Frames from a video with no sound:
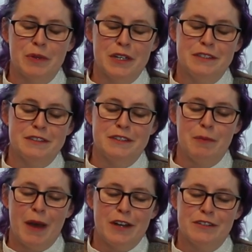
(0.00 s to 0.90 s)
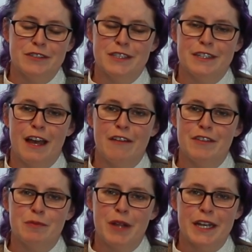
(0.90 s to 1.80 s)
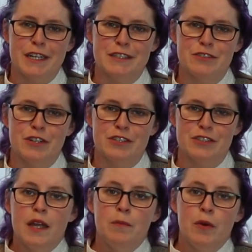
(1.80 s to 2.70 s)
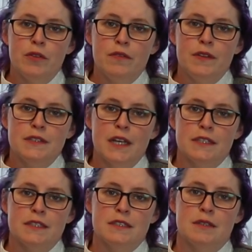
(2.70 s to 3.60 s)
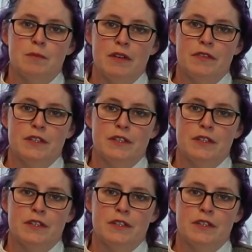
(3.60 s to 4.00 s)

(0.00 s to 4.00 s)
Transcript: because the patterns didn't have any placket instruction. In both of these cases, my